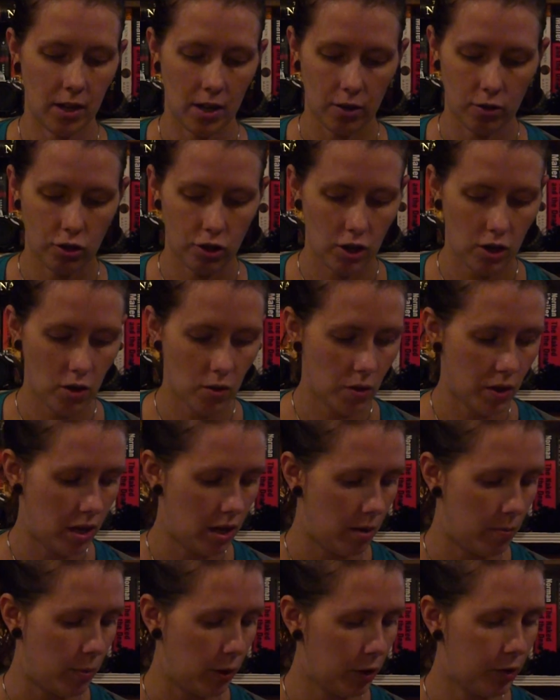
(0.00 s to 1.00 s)
I'll show you
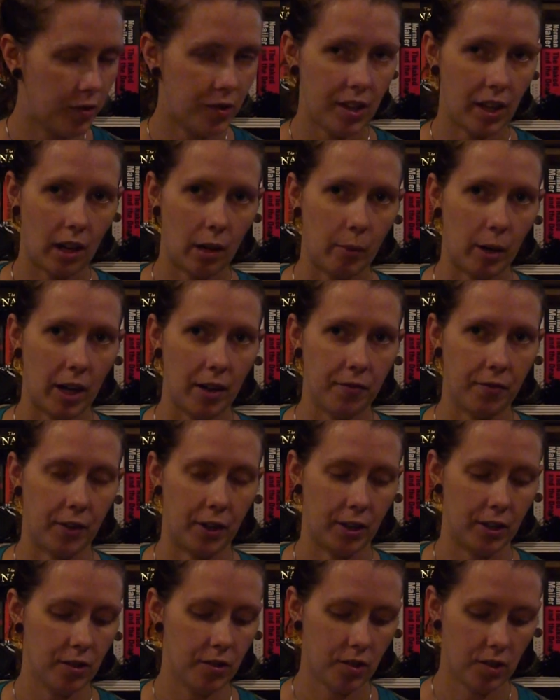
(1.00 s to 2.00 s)
the books that I bought
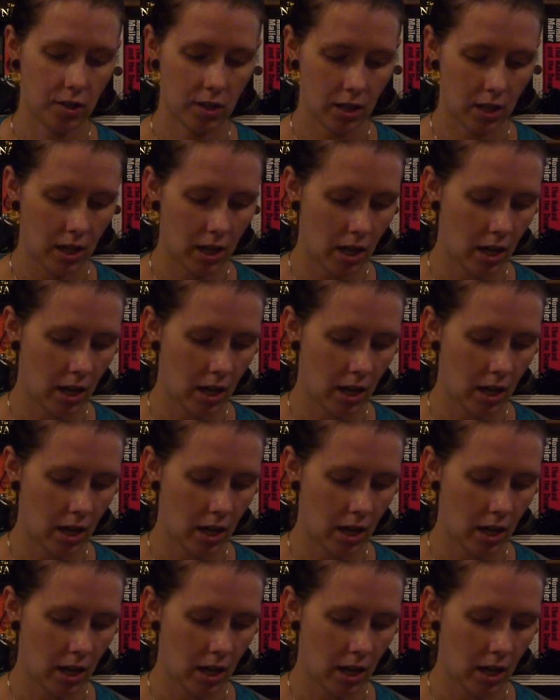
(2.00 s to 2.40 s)
first.